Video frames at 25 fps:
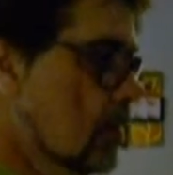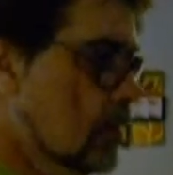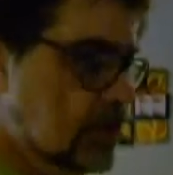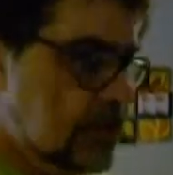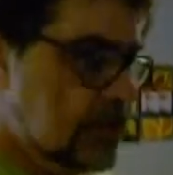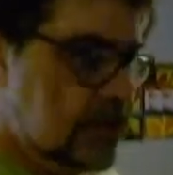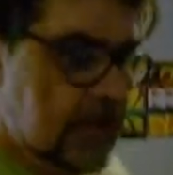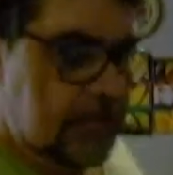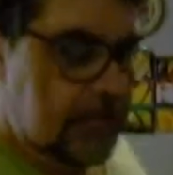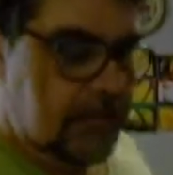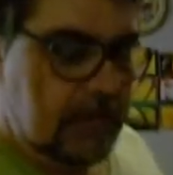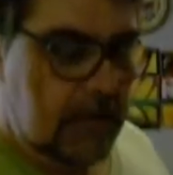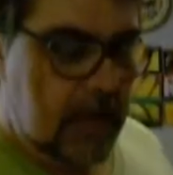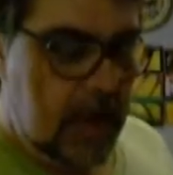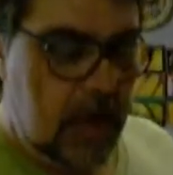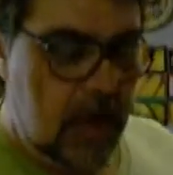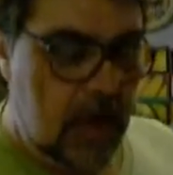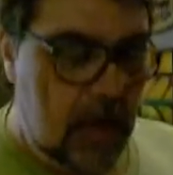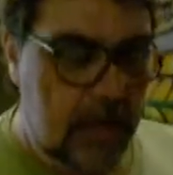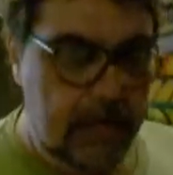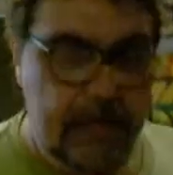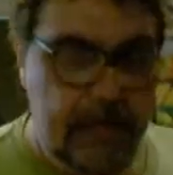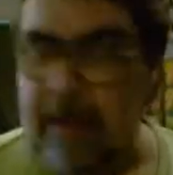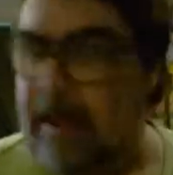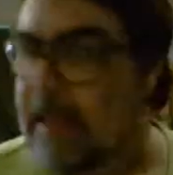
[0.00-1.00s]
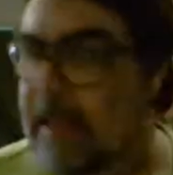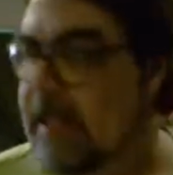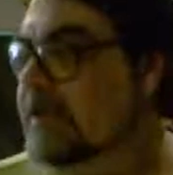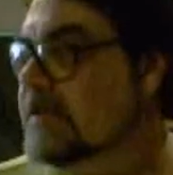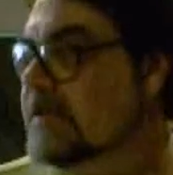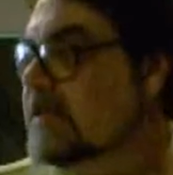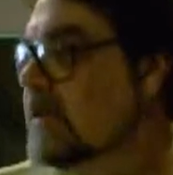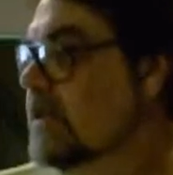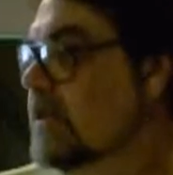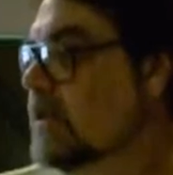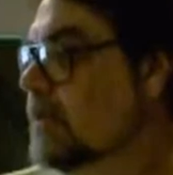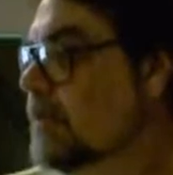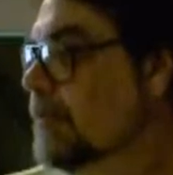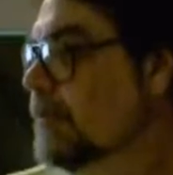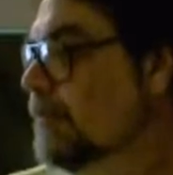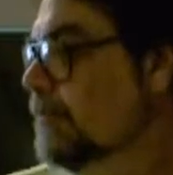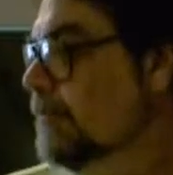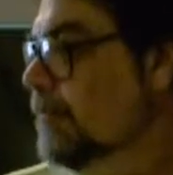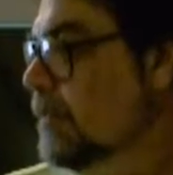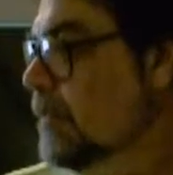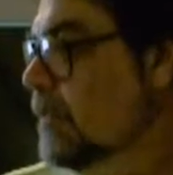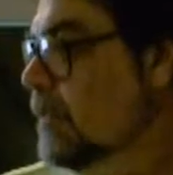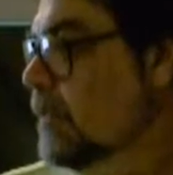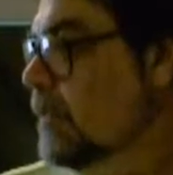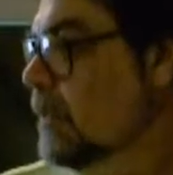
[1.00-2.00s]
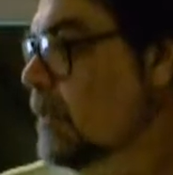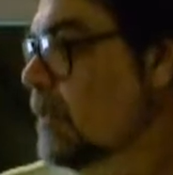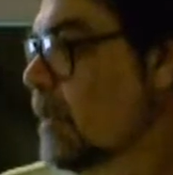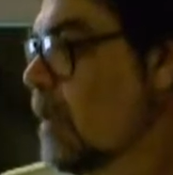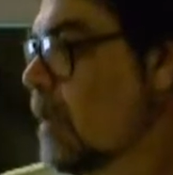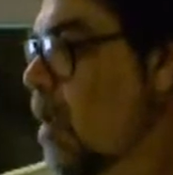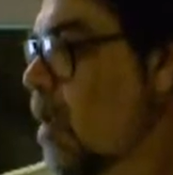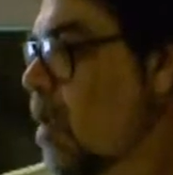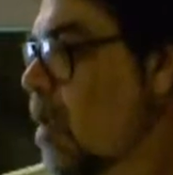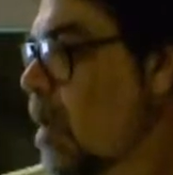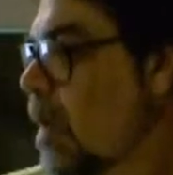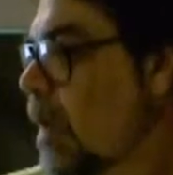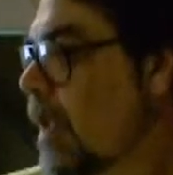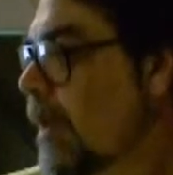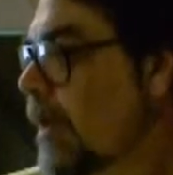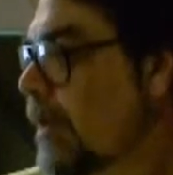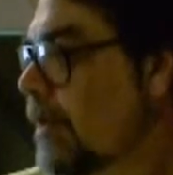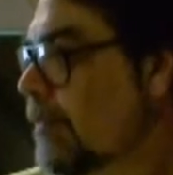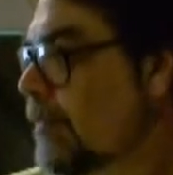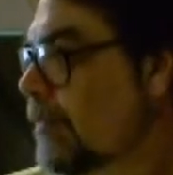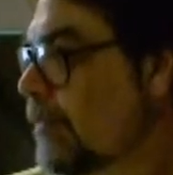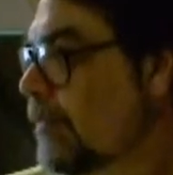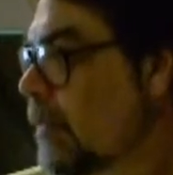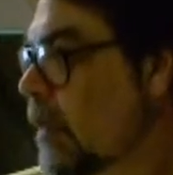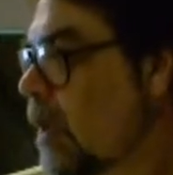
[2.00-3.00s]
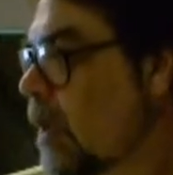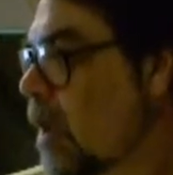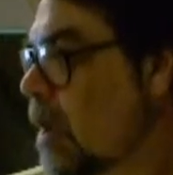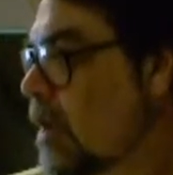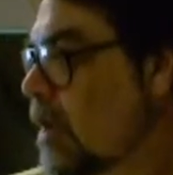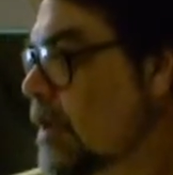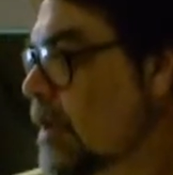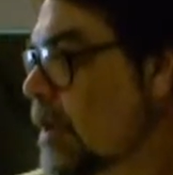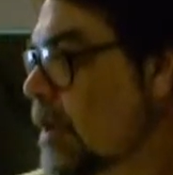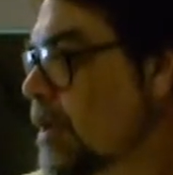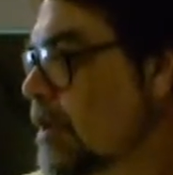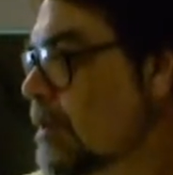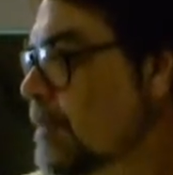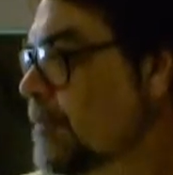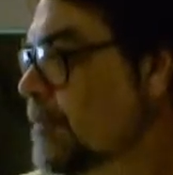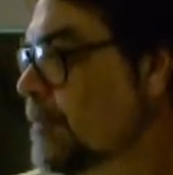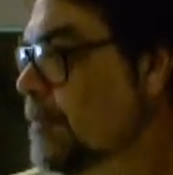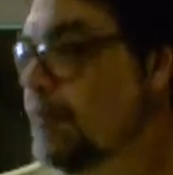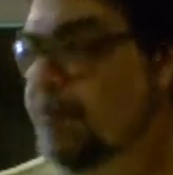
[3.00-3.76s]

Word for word: some uh, basil, garlic, onion,